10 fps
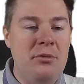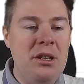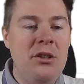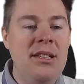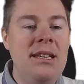We
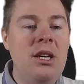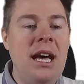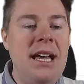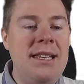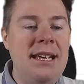don't need to
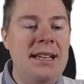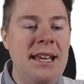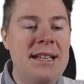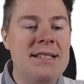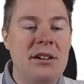add
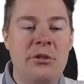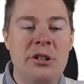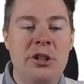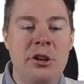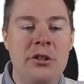any extra
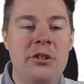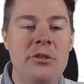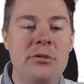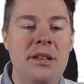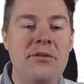return
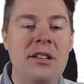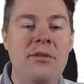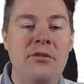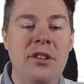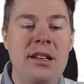code. If it
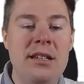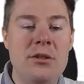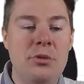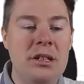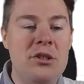
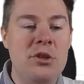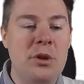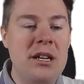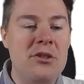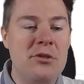finished with a
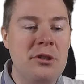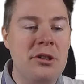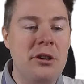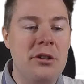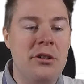strange
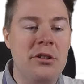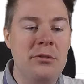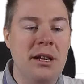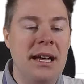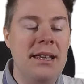return
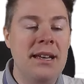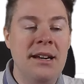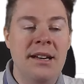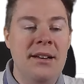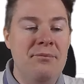code like
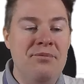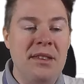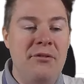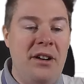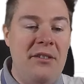
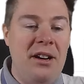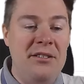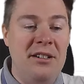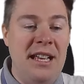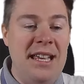
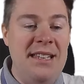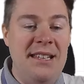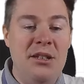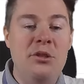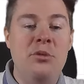
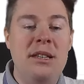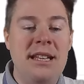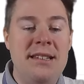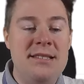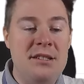582 and
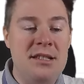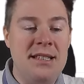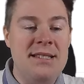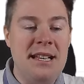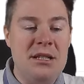that's a
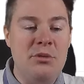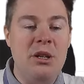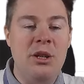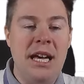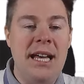success, we
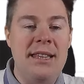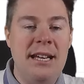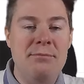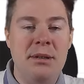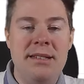could add
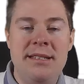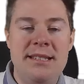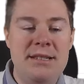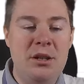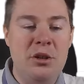that. But this
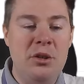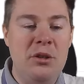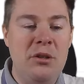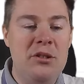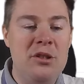is a
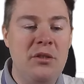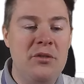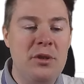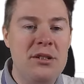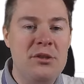good
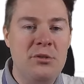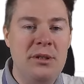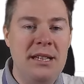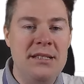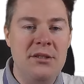software, so
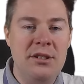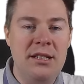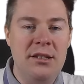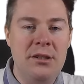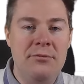we just
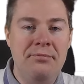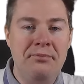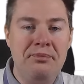continue.